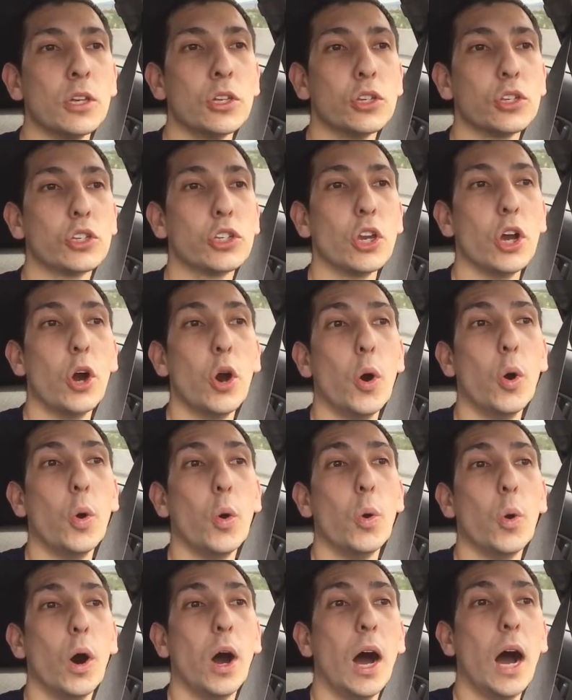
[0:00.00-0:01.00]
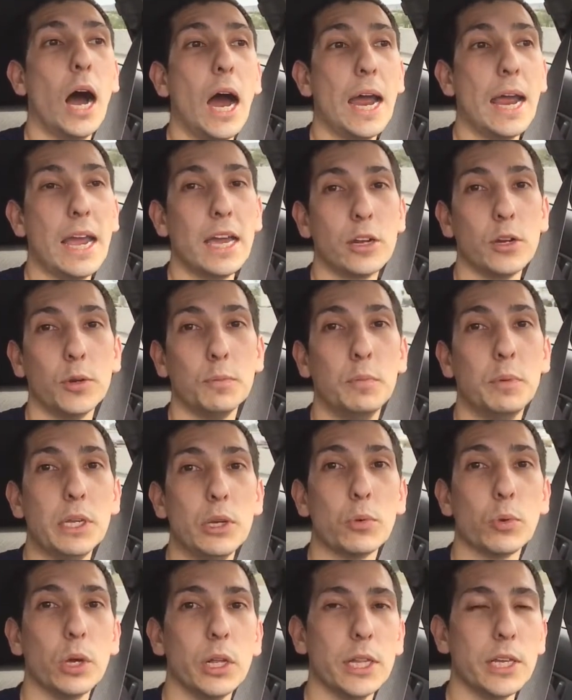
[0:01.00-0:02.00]
So I had to
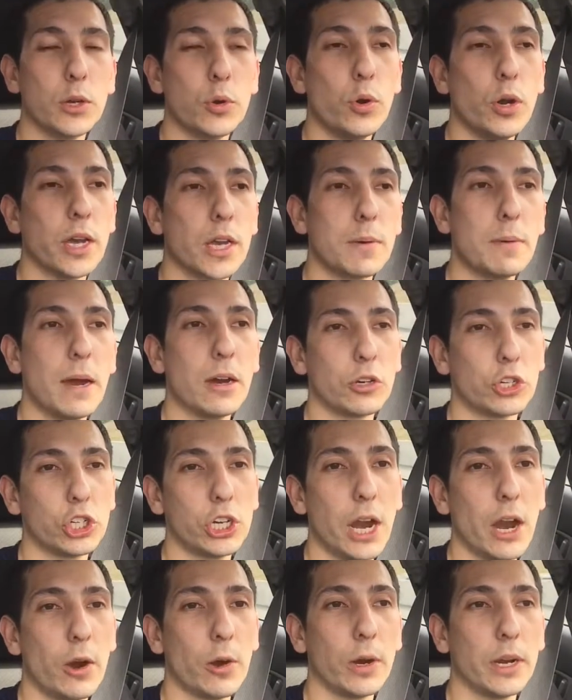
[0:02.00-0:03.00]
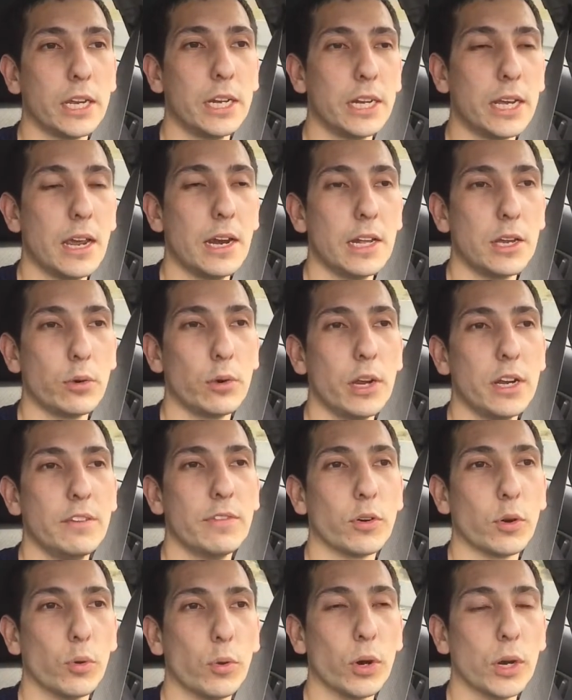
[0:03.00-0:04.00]
be really quick about showering and getting ready
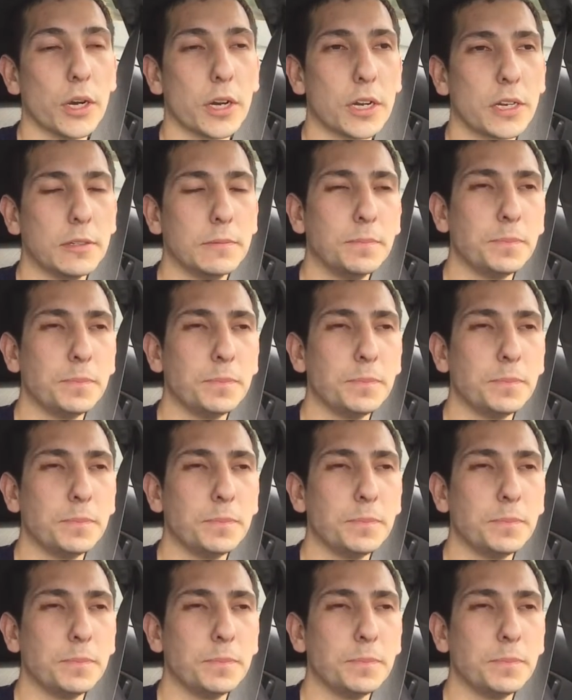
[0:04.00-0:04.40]
for work,